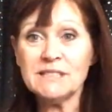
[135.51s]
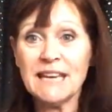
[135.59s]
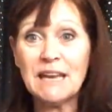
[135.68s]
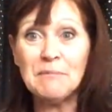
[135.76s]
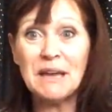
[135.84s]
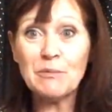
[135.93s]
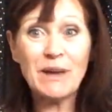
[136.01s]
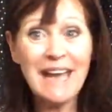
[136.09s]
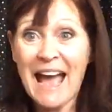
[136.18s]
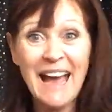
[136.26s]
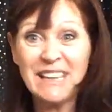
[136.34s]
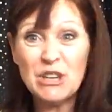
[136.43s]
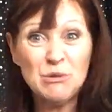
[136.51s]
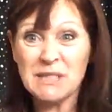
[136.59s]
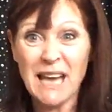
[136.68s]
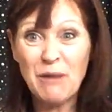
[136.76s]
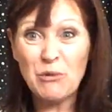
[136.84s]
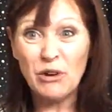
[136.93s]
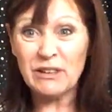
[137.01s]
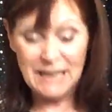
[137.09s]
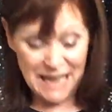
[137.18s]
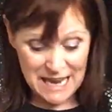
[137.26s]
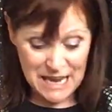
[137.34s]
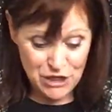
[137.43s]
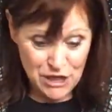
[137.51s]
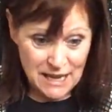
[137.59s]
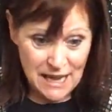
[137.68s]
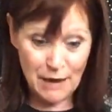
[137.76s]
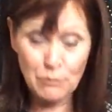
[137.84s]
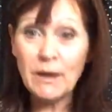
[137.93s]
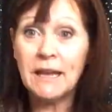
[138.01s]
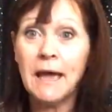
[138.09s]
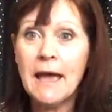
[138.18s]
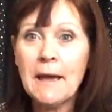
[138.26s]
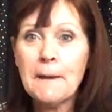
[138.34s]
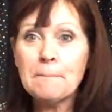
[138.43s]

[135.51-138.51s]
dear me, we can't use that one either, can we?